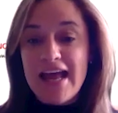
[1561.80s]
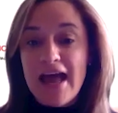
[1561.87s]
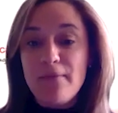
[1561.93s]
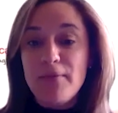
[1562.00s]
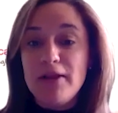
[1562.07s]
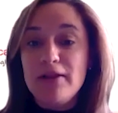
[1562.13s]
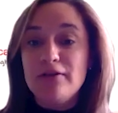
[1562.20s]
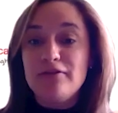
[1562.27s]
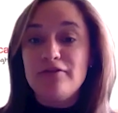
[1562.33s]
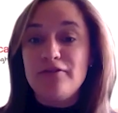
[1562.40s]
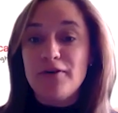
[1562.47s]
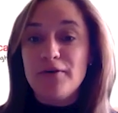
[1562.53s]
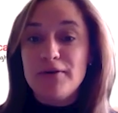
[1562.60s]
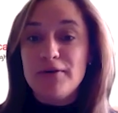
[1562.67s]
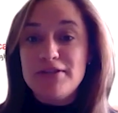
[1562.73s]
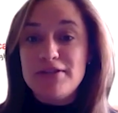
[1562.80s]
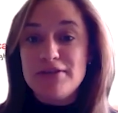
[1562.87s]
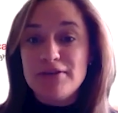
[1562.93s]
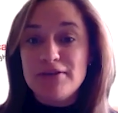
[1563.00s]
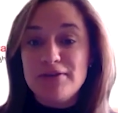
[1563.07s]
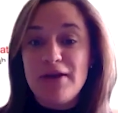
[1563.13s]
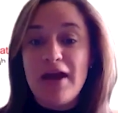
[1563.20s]
and we look forward
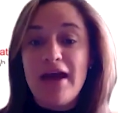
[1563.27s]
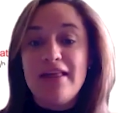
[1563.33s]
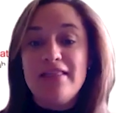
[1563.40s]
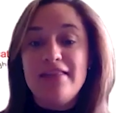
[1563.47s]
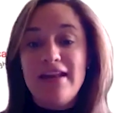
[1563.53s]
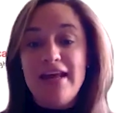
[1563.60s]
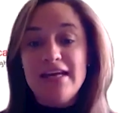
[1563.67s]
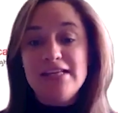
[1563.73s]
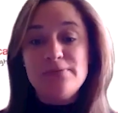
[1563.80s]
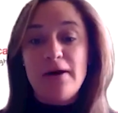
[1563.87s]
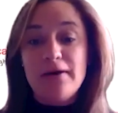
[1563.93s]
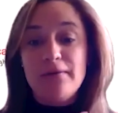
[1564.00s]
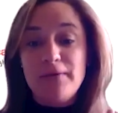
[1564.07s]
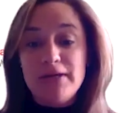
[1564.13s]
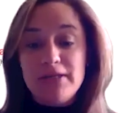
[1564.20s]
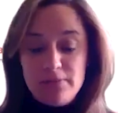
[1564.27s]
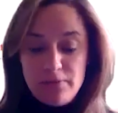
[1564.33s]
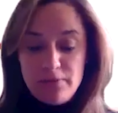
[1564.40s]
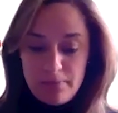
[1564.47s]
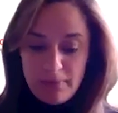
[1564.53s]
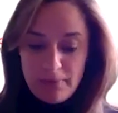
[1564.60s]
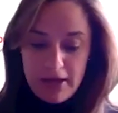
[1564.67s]
to the next one, which
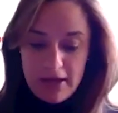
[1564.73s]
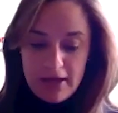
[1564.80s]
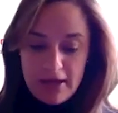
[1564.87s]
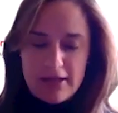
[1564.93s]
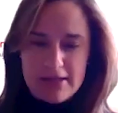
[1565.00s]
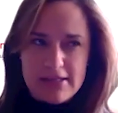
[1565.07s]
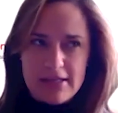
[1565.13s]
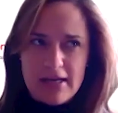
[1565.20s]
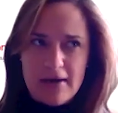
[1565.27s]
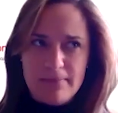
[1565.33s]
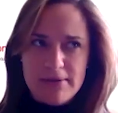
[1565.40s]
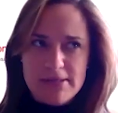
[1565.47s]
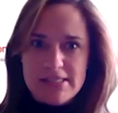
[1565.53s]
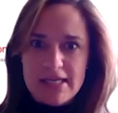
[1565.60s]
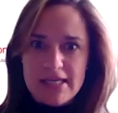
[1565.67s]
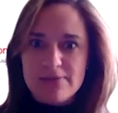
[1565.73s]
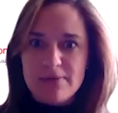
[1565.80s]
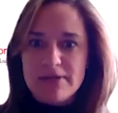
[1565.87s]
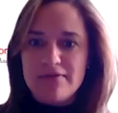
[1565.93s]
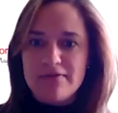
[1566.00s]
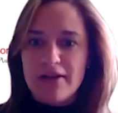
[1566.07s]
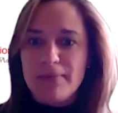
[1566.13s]
would be, is it Number Sense?
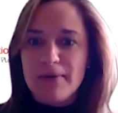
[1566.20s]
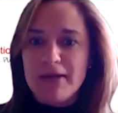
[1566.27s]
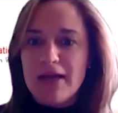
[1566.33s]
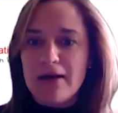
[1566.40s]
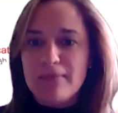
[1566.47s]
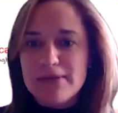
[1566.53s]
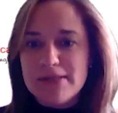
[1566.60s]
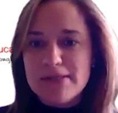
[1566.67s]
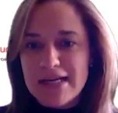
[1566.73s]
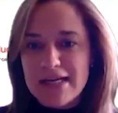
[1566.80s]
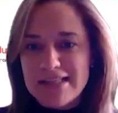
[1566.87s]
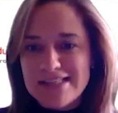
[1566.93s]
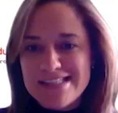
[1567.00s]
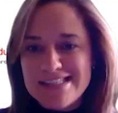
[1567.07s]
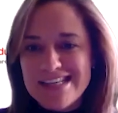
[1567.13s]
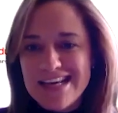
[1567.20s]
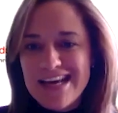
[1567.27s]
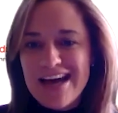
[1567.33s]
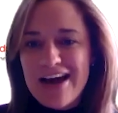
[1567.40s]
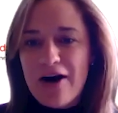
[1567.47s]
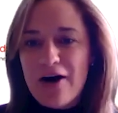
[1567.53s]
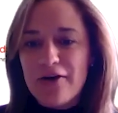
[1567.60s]
We're developing Number Sense
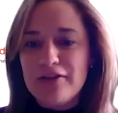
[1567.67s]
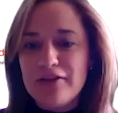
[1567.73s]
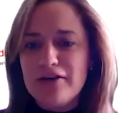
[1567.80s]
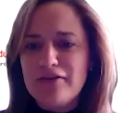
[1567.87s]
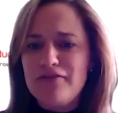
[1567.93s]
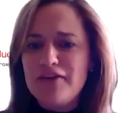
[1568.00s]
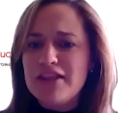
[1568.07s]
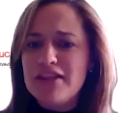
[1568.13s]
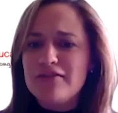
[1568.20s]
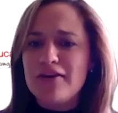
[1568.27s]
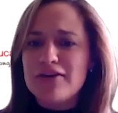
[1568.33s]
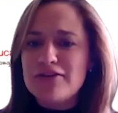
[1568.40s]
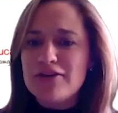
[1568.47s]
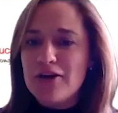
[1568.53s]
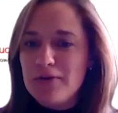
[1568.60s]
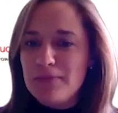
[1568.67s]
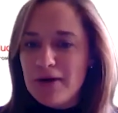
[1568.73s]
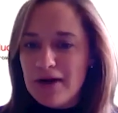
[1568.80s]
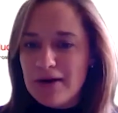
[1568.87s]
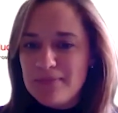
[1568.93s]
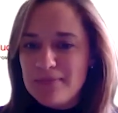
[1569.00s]
on the 5th of October.